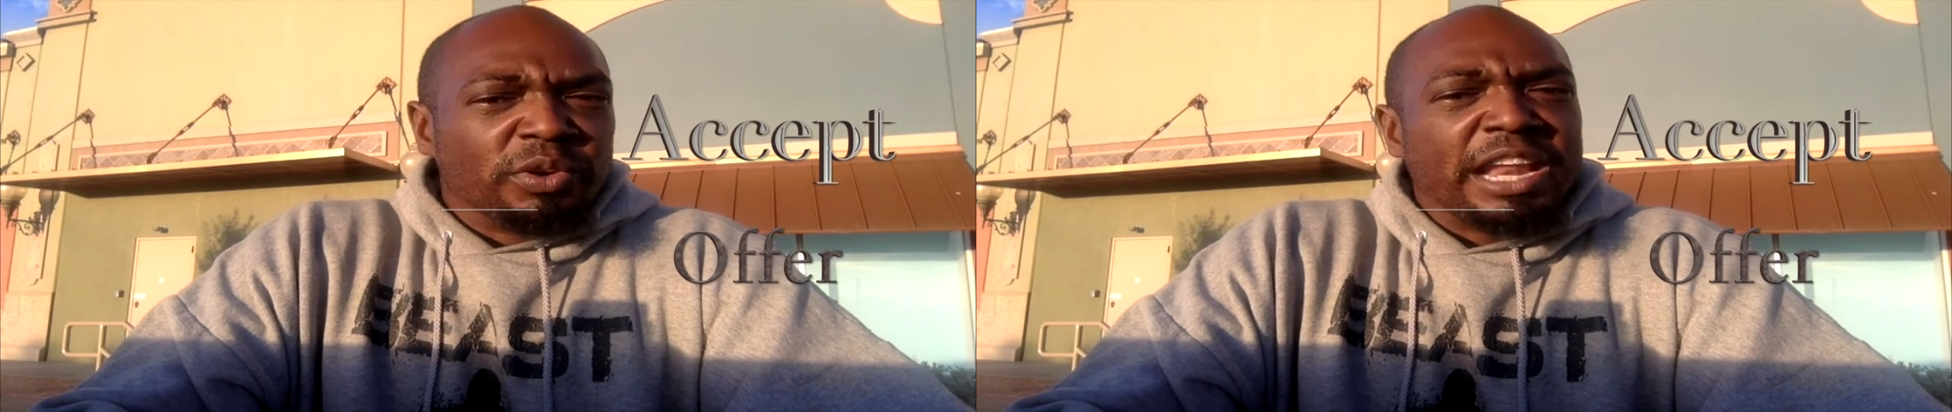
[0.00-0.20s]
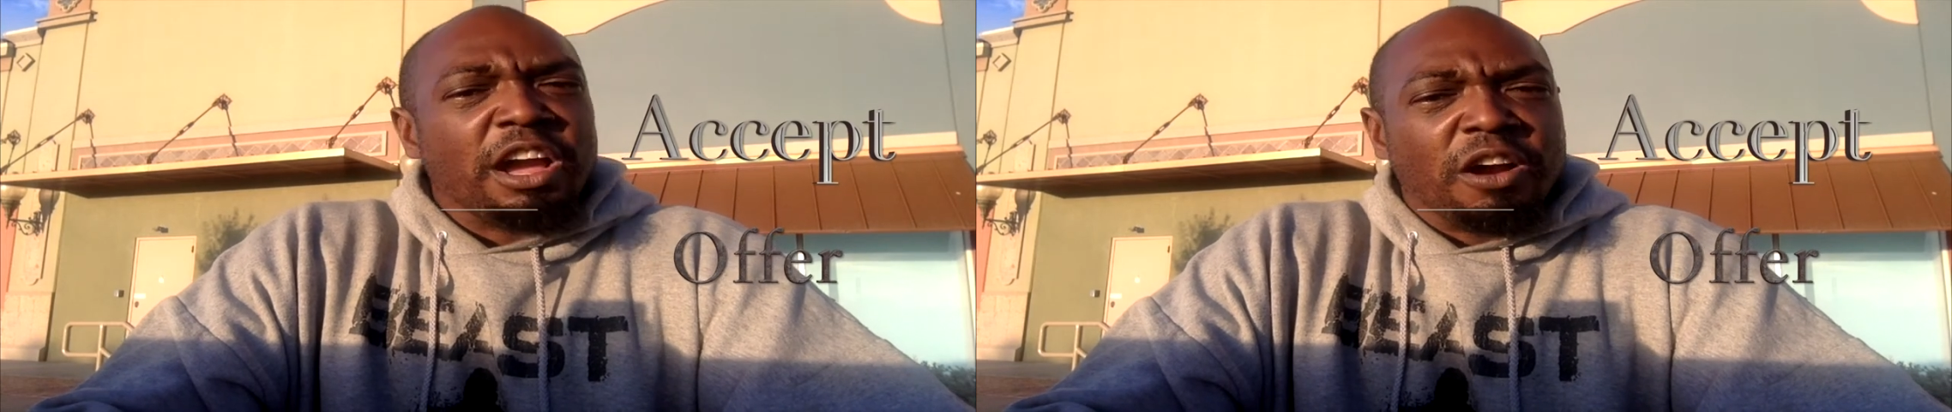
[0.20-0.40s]

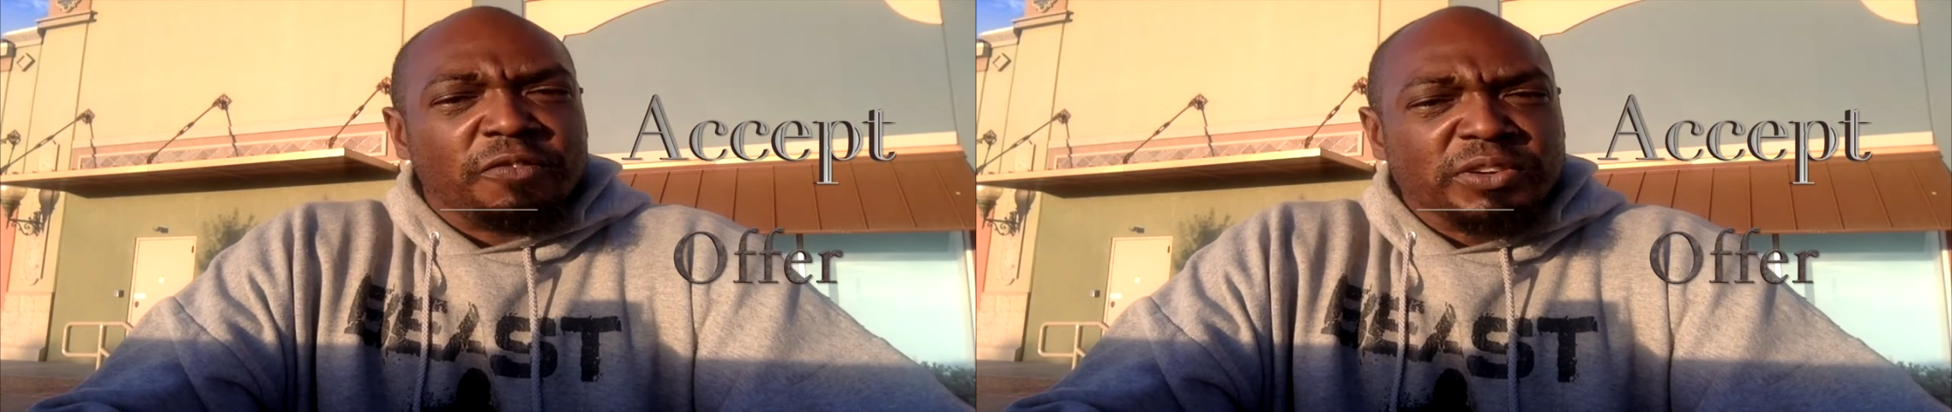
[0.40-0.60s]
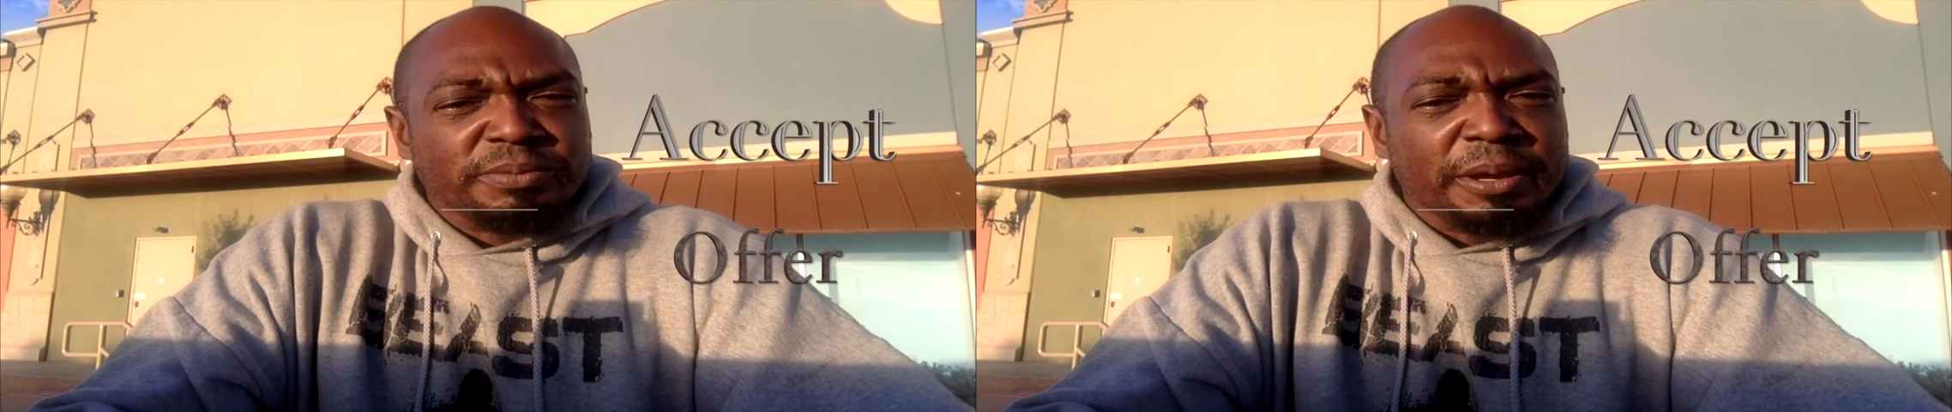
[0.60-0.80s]
when that
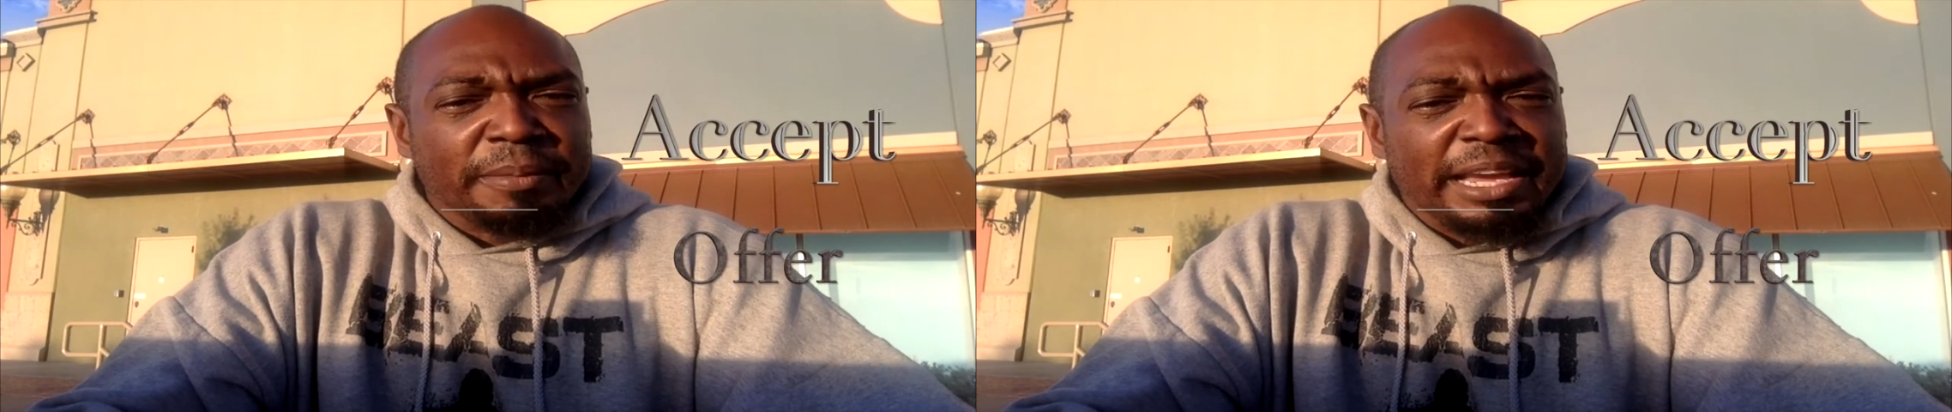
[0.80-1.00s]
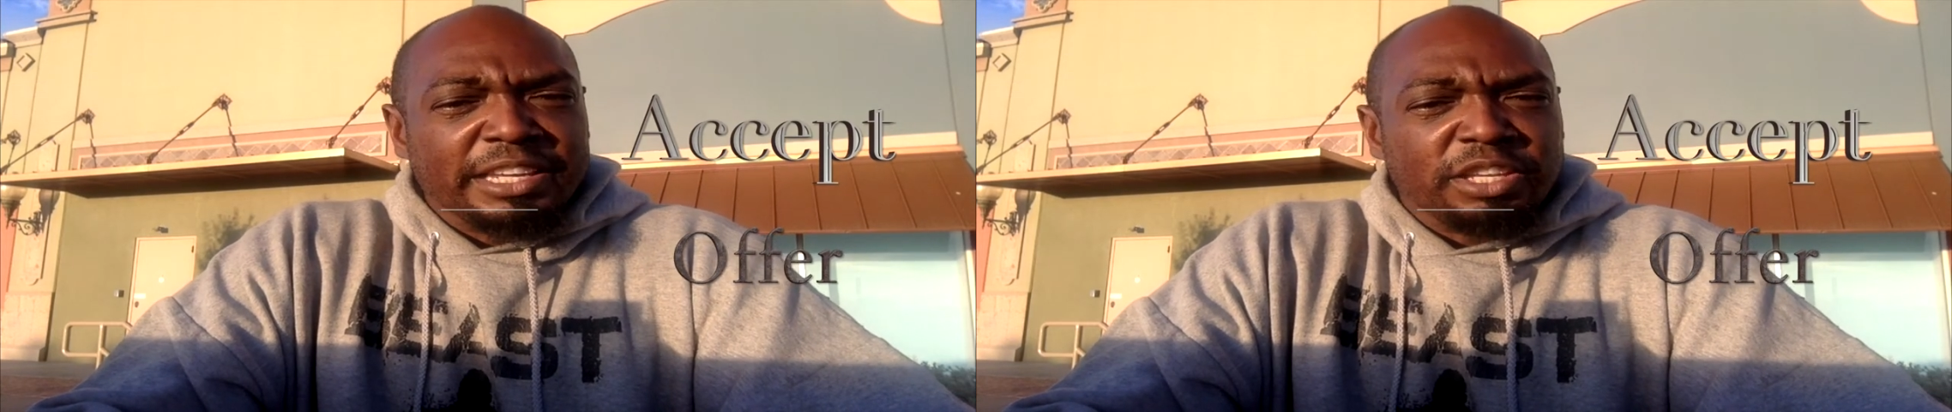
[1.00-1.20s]
offer is being
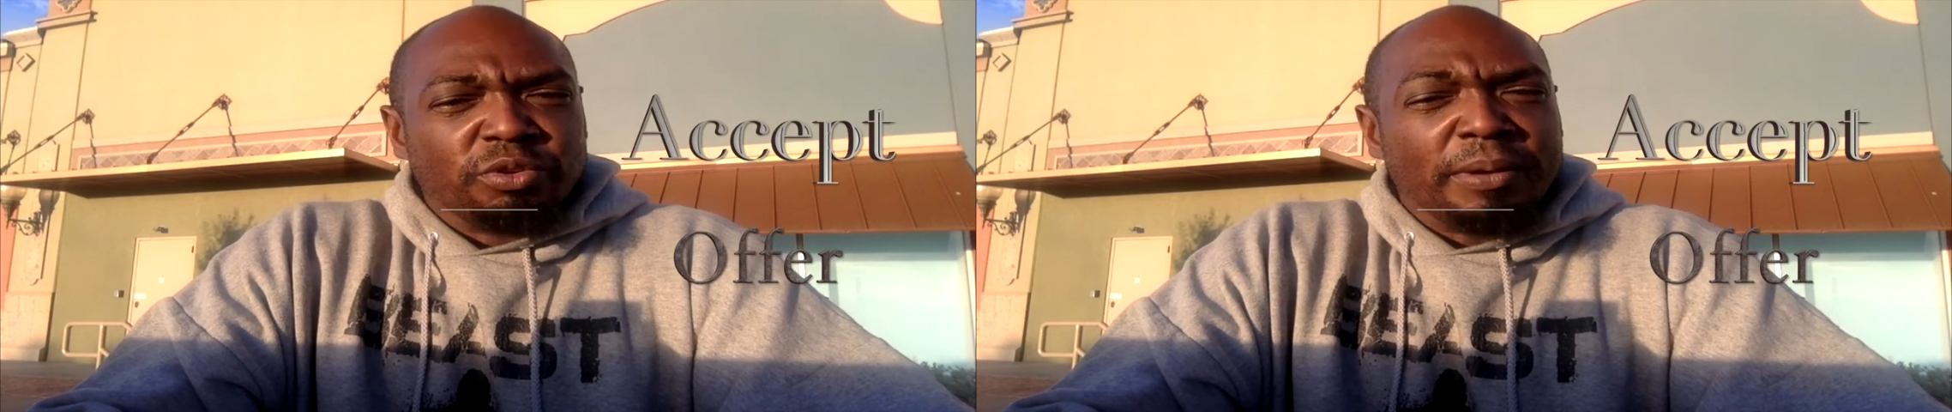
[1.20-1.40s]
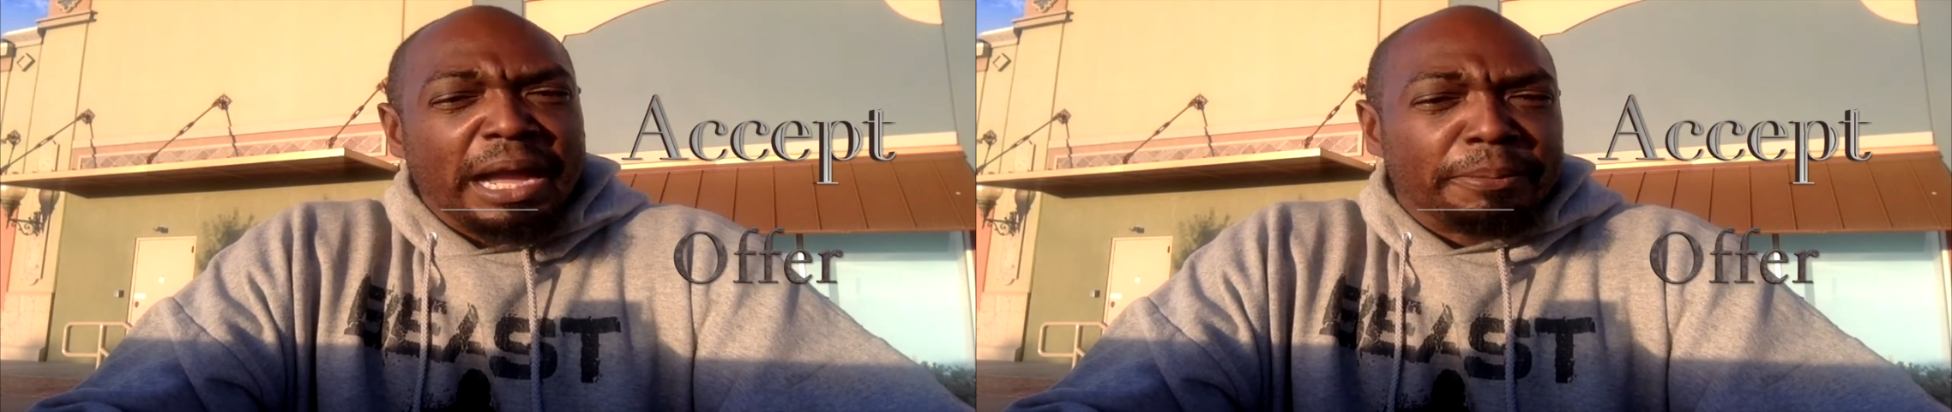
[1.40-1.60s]
made to
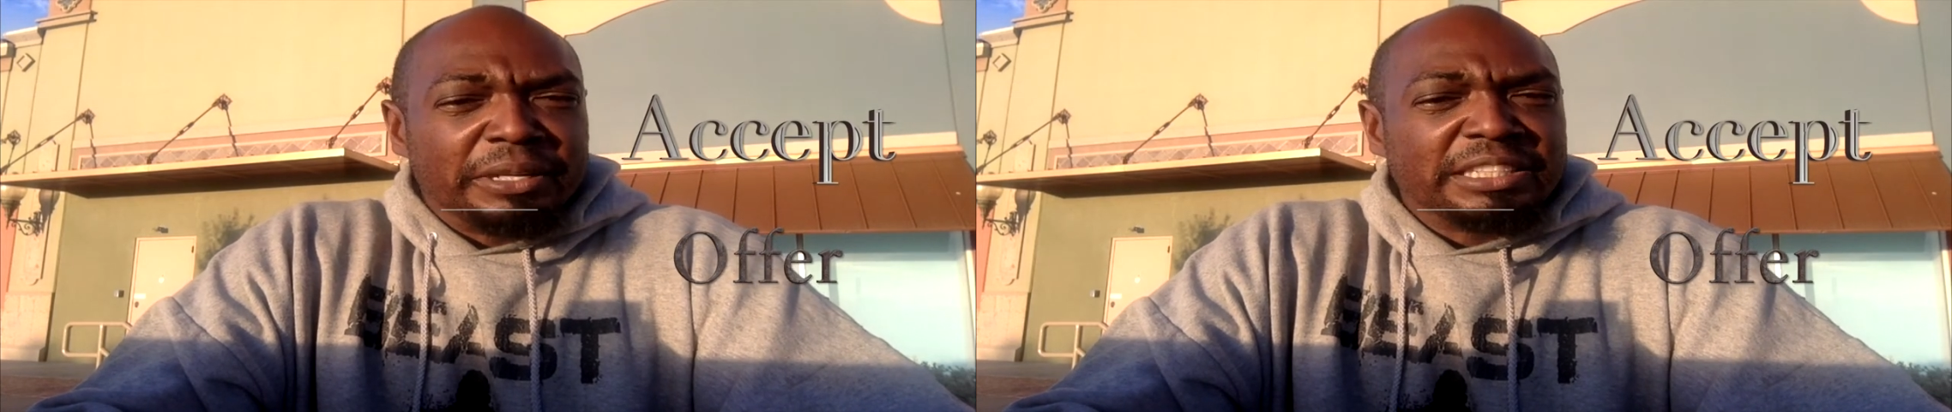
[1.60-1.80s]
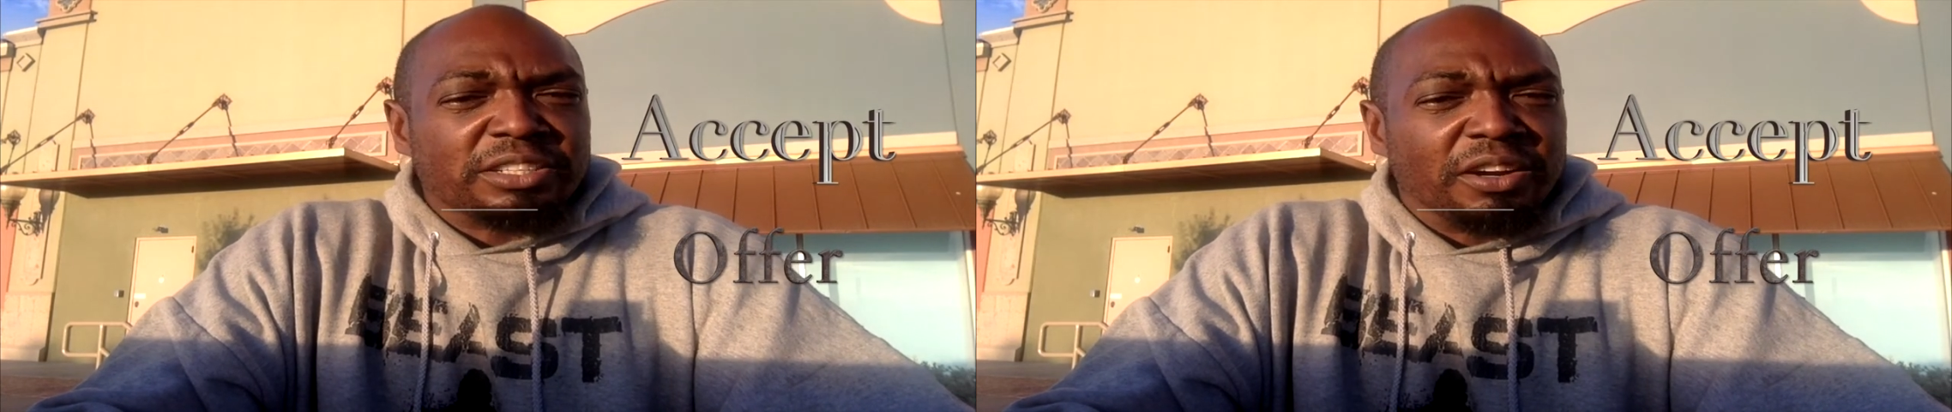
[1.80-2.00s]
you by a
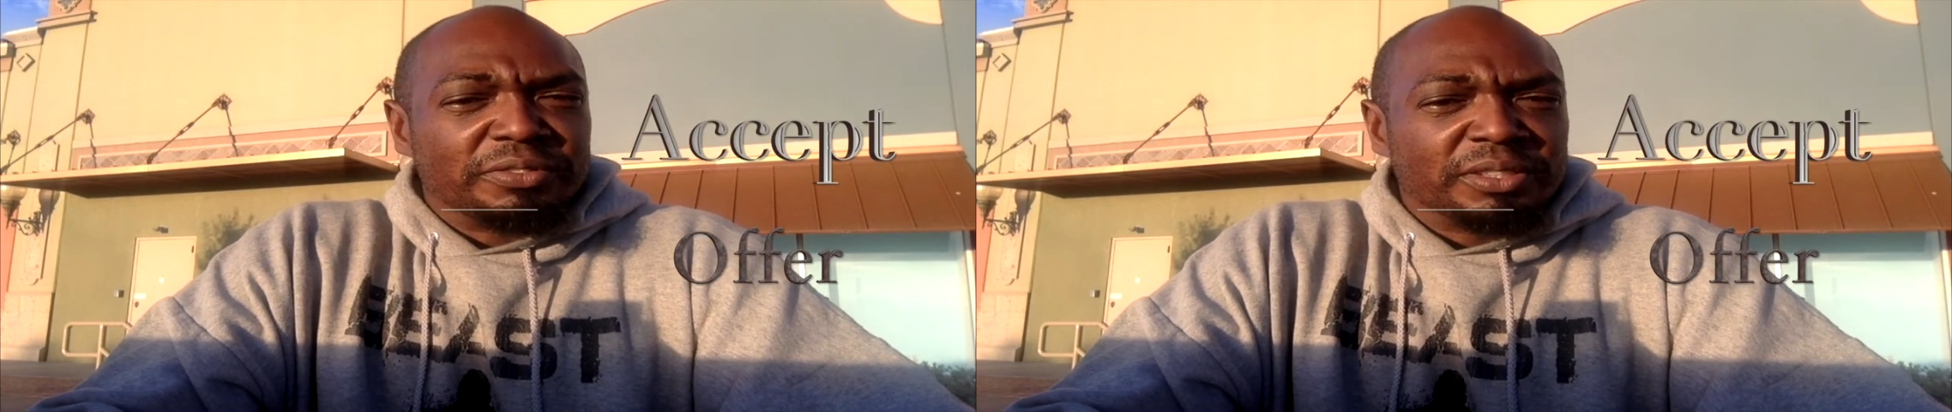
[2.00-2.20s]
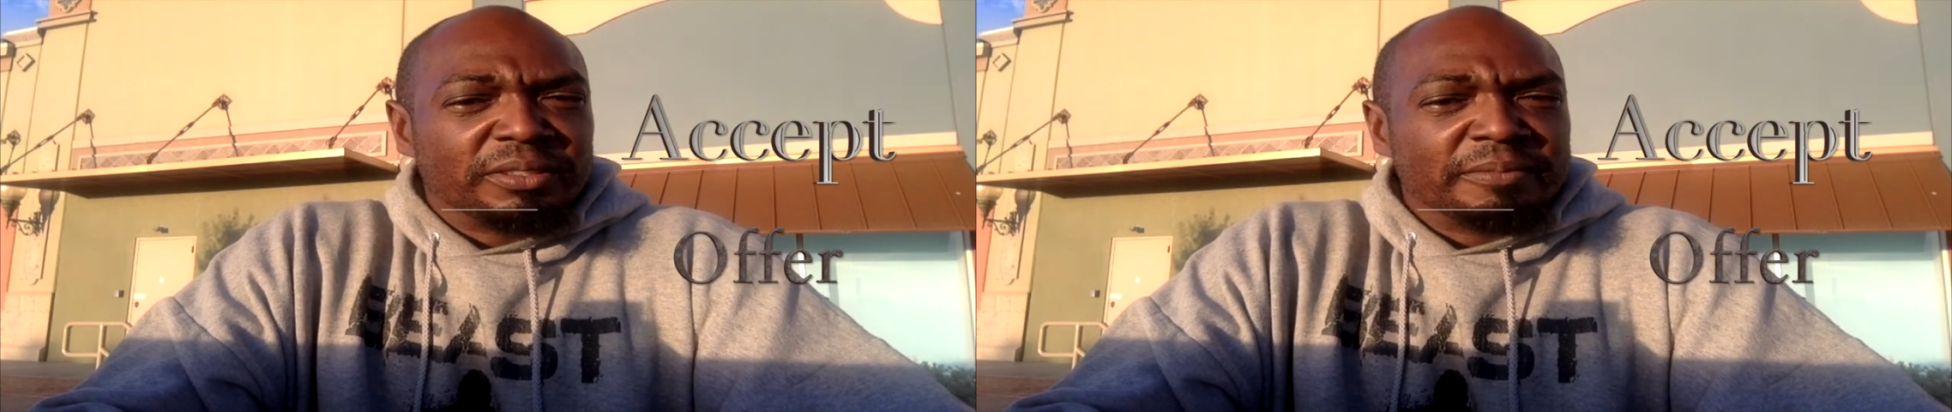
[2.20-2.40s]
police
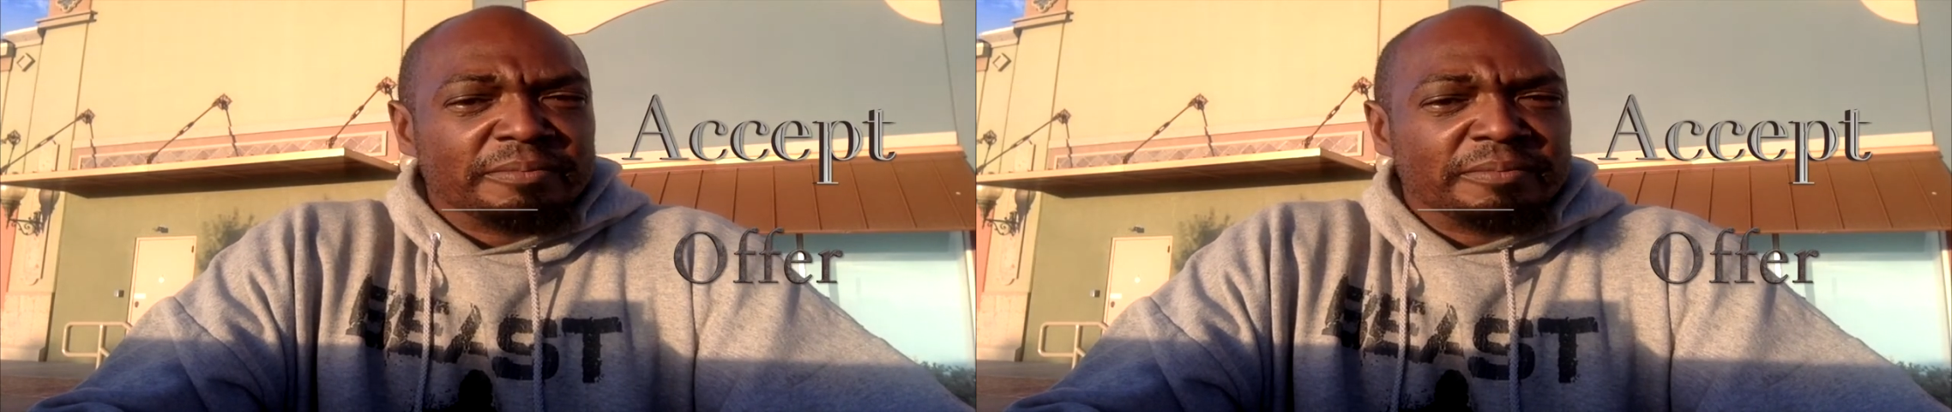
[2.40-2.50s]
officer,